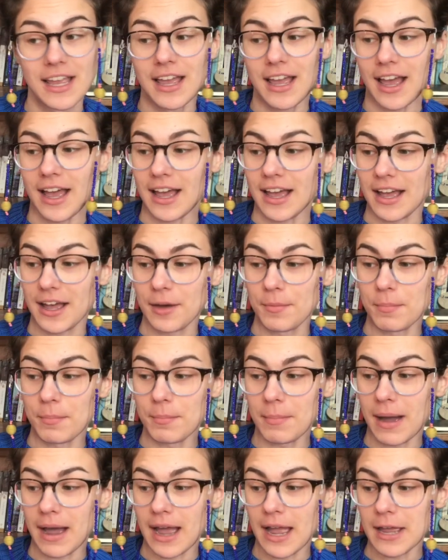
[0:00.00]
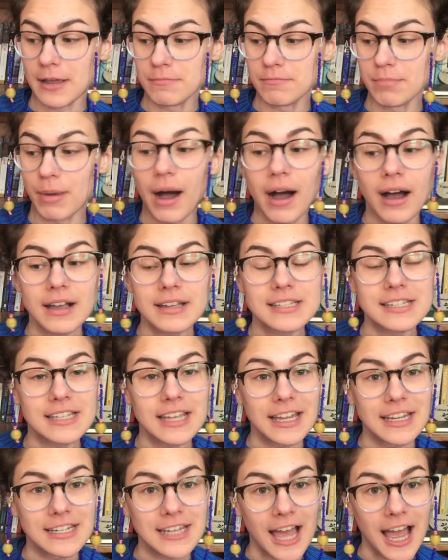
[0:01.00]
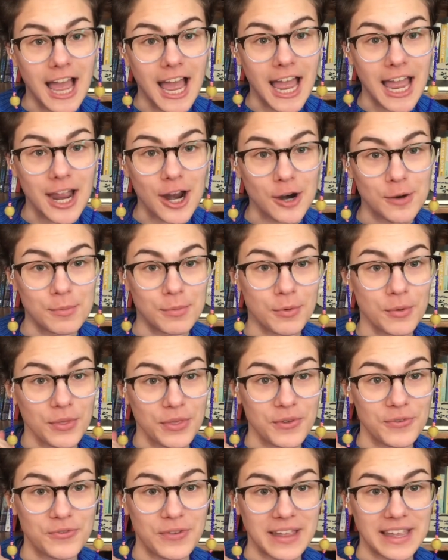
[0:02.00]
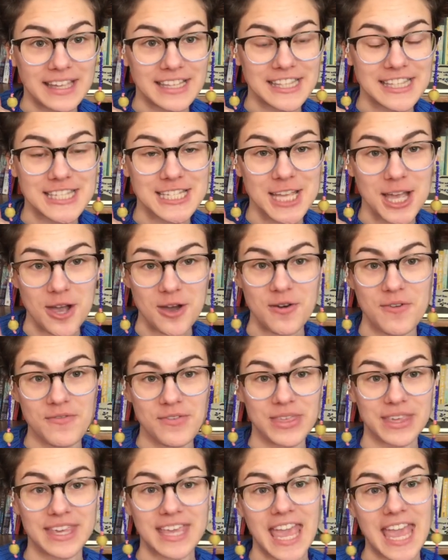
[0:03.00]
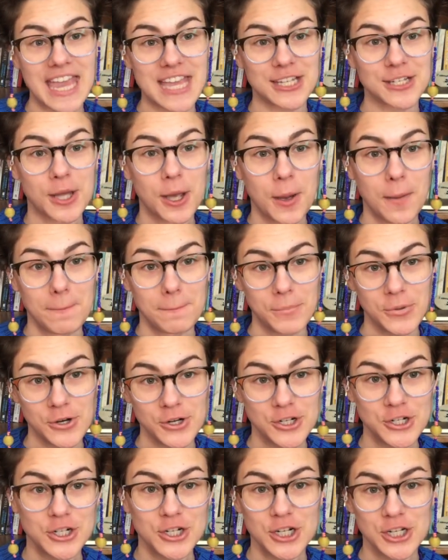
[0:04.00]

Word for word: uh, my boss and I are both fans of the Kate Bush